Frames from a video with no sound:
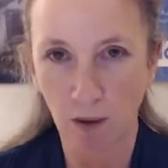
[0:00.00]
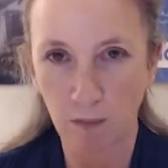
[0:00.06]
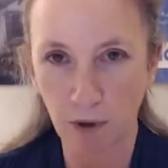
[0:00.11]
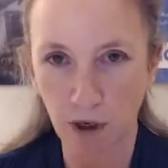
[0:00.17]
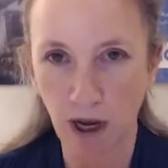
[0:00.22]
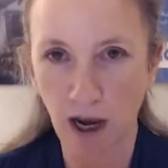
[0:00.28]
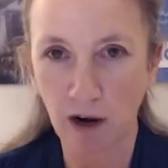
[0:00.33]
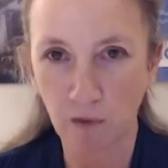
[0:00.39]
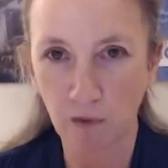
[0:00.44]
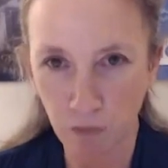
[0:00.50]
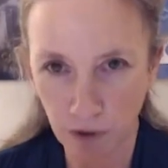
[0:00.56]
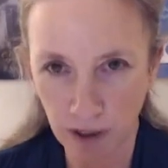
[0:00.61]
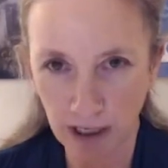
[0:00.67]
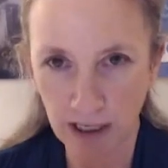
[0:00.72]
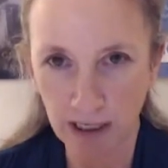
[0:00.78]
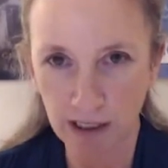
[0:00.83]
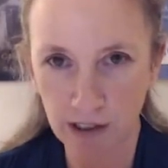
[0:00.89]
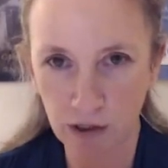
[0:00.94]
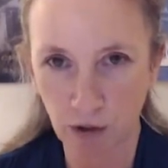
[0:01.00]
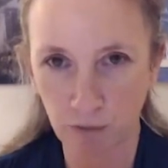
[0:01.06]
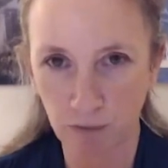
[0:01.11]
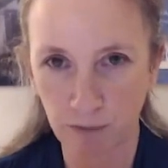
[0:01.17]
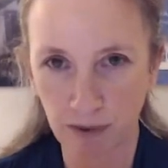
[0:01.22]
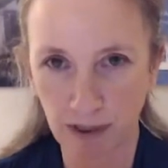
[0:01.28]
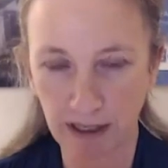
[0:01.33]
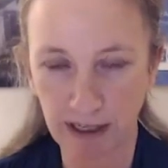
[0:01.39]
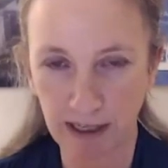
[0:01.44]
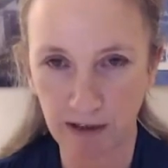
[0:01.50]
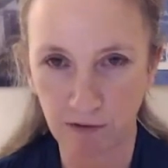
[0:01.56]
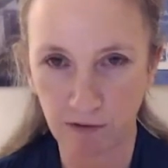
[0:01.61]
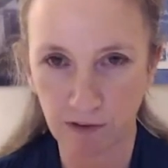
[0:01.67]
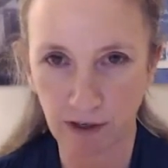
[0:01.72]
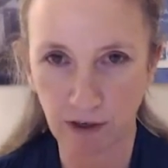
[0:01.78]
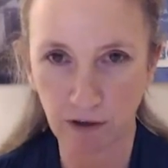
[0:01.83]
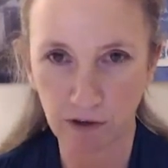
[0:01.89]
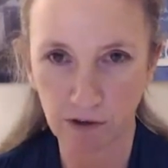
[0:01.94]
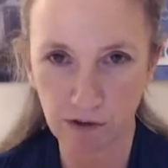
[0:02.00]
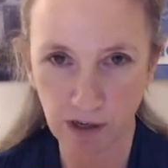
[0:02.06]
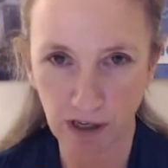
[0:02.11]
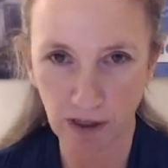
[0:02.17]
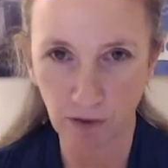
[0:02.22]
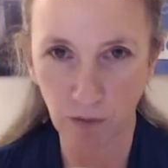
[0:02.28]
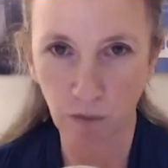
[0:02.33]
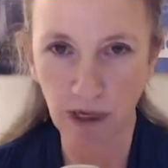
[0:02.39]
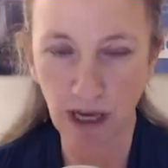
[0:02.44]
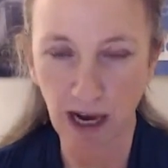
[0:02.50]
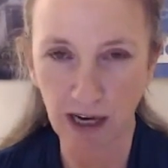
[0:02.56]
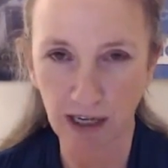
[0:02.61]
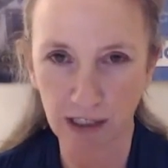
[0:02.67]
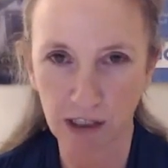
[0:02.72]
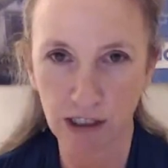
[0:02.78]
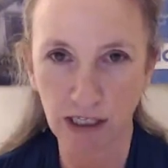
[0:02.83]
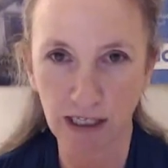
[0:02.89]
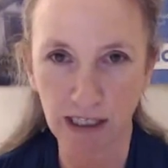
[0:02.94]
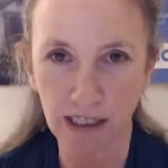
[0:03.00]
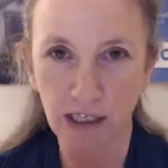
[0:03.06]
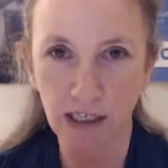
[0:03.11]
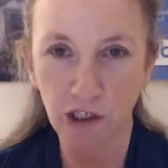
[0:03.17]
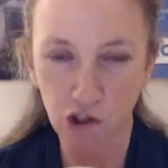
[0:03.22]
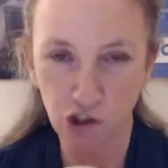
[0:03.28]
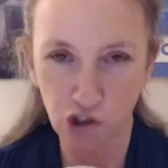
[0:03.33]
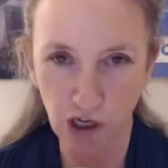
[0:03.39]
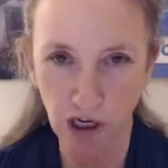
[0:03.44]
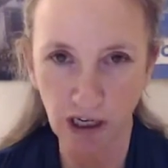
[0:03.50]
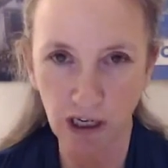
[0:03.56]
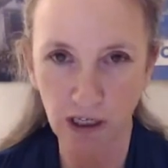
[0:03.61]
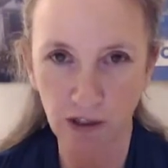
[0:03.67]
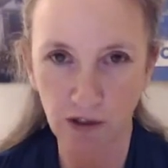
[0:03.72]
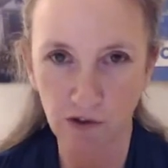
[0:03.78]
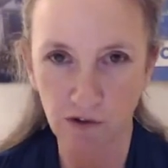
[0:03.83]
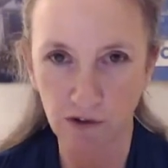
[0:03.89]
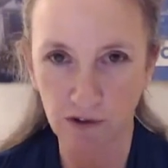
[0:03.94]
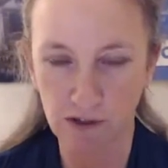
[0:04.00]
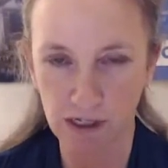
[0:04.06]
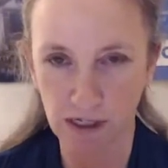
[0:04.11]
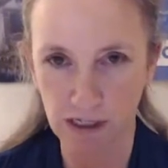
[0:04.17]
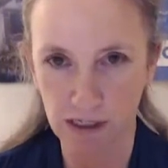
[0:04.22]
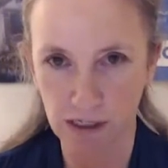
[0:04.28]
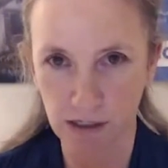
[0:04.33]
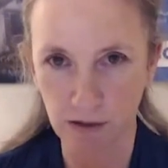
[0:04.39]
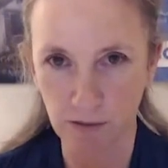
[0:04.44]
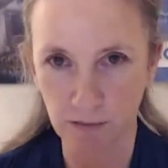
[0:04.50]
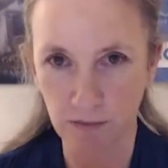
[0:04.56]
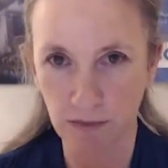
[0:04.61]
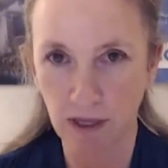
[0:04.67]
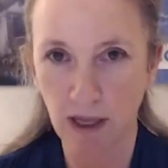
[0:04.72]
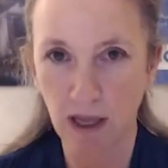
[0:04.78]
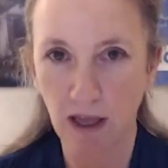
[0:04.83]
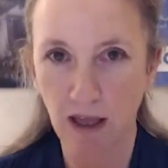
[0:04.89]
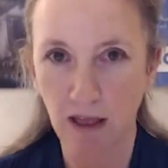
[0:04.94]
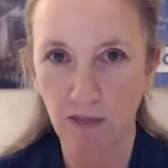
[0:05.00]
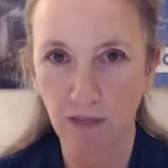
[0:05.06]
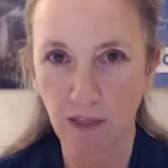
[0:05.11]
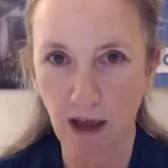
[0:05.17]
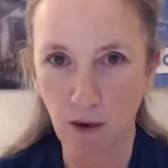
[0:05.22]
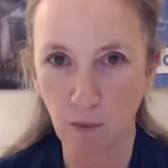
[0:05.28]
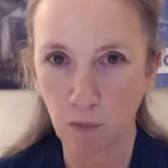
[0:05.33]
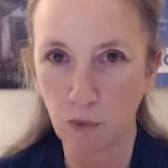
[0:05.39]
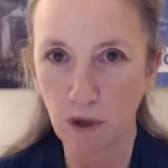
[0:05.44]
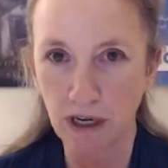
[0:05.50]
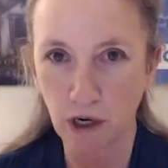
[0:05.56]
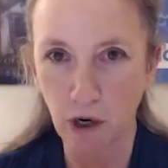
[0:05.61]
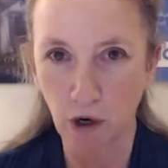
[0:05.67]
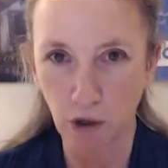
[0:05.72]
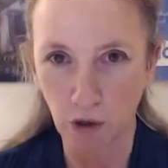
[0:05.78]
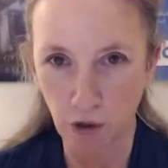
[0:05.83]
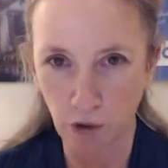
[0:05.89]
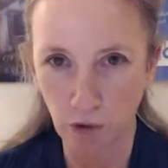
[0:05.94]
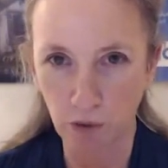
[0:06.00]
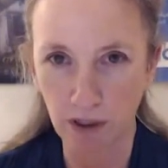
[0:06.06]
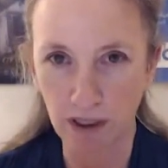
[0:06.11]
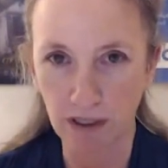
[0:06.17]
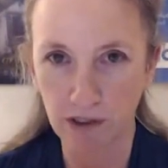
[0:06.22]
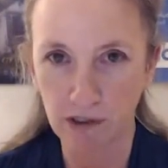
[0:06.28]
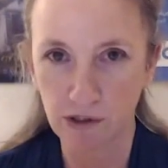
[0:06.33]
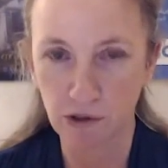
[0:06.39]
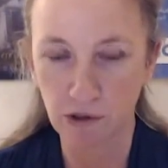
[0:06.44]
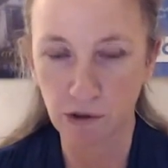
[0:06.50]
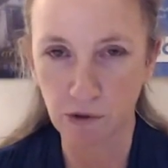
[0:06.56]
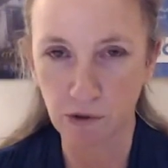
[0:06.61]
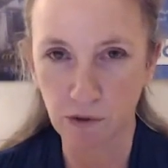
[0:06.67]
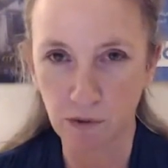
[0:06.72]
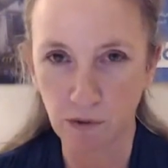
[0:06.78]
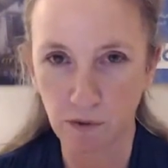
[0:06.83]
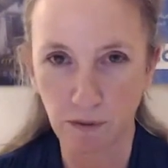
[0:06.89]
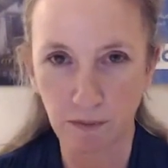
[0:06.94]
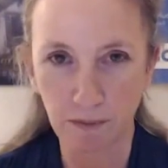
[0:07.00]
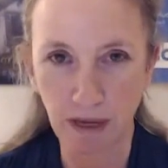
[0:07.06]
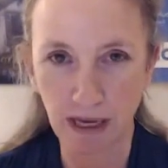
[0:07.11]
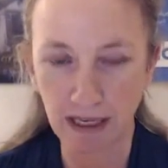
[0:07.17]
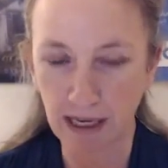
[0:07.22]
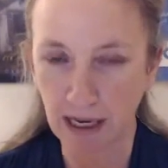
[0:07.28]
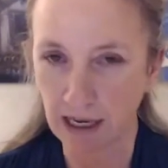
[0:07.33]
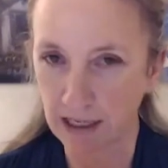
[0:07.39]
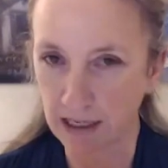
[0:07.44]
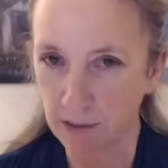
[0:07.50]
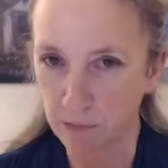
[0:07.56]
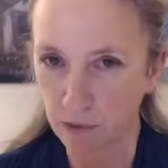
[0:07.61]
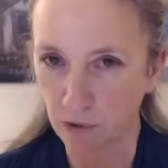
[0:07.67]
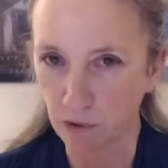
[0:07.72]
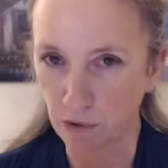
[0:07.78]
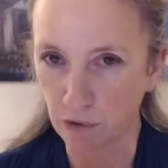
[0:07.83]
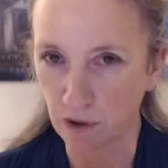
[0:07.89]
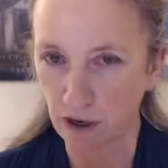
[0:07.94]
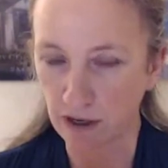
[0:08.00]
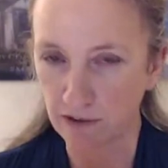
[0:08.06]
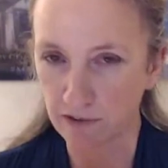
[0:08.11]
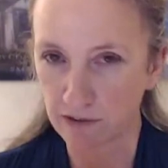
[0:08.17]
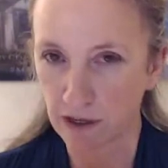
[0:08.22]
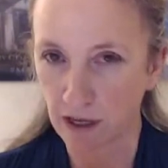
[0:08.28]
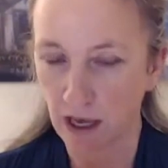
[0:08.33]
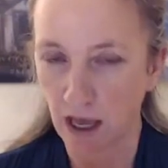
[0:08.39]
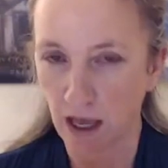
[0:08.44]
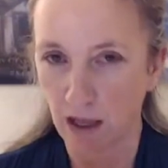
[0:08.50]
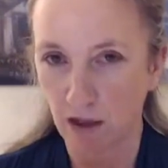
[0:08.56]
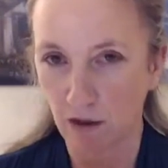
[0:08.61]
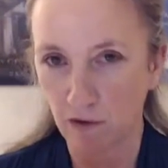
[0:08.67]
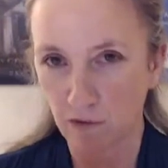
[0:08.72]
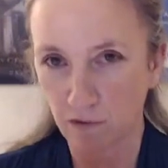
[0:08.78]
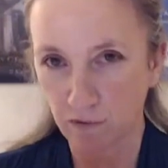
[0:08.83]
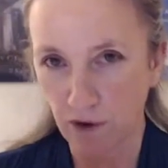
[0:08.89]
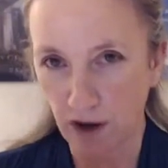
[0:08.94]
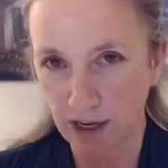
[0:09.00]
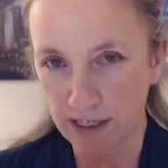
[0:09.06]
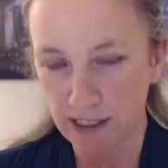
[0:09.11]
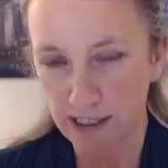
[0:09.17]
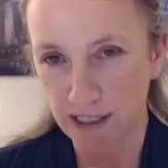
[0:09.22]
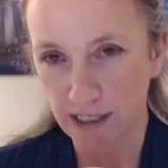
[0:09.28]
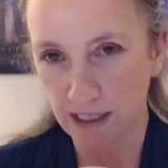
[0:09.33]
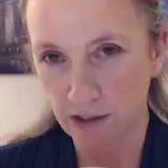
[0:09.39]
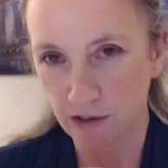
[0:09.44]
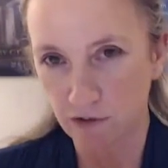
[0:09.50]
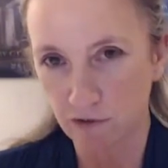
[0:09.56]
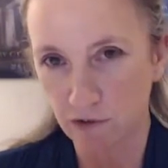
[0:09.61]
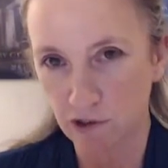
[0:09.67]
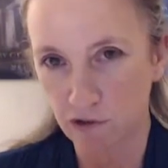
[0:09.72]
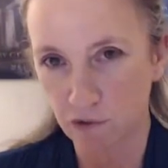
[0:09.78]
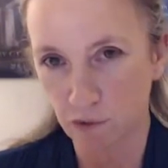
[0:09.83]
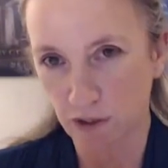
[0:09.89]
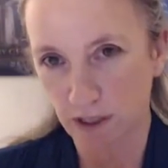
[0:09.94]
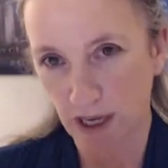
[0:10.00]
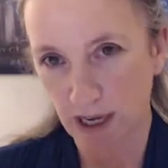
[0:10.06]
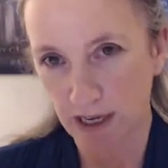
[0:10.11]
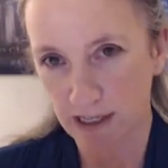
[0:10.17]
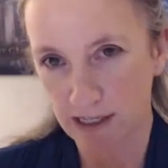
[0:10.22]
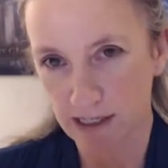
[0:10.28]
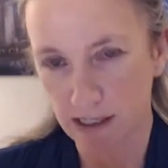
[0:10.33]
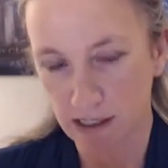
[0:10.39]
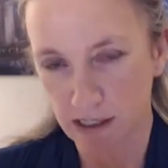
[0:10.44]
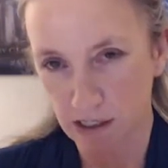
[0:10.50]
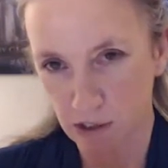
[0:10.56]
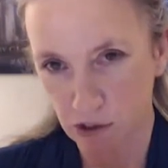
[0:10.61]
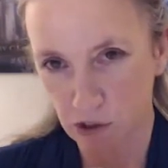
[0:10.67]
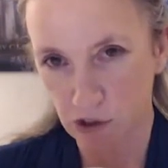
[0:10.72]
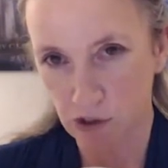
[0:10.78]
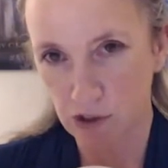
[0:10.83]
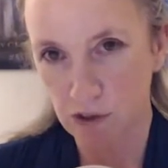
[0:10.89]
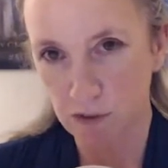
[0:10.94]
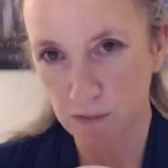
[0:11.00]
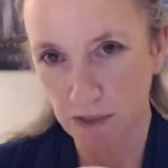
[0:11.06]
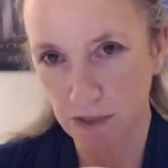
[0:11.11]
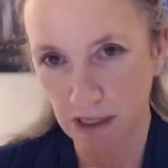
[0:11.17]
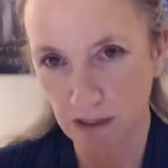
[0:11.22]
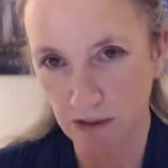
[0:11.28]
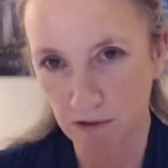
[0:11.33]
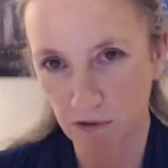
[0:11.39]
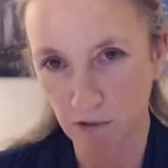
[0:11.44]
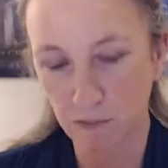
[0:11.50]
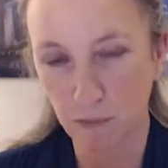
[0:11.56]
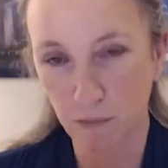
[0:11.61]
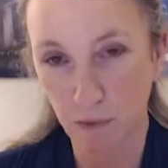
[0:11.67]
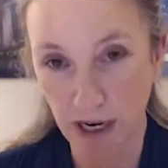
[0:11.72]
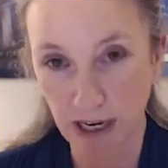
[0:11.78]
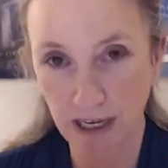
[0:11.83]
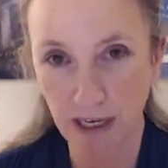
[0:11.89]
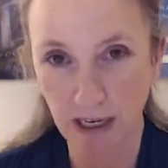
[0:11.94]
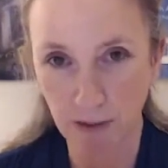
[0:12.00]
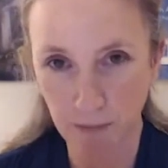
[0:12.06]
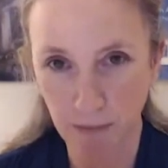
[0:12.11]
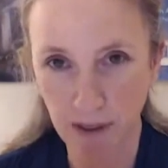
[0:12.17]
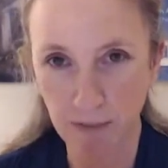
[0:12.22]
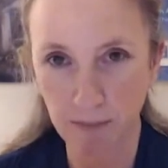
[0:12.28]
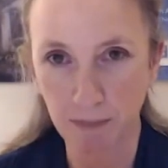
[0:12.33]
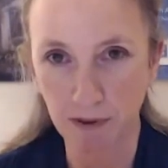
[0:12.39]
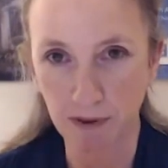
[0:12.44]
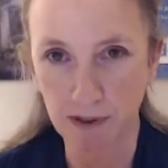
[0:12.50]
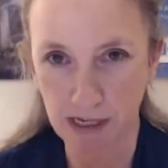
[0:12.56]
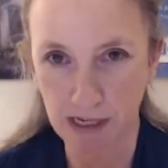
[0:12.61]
But I really don't believe that until we actually change the system, that we are going to make any progress. Fighting individual cases is just a means of breaking people